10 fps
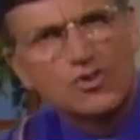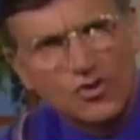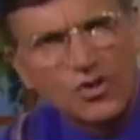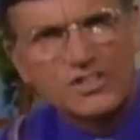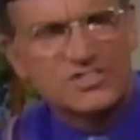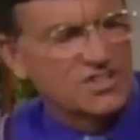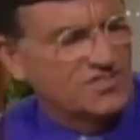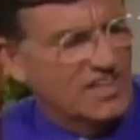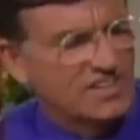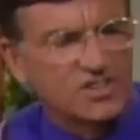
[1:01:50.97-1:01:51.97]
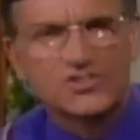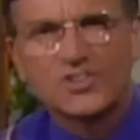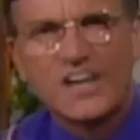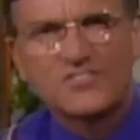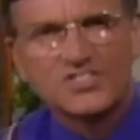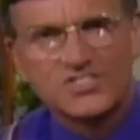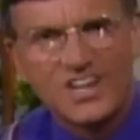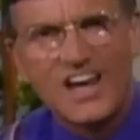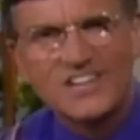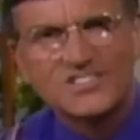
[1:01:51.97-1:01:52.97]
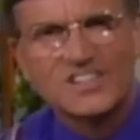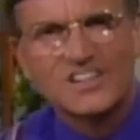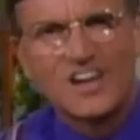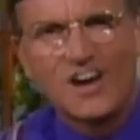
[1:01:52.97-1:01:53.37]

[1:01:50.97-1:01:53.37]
good to think that you can have a slice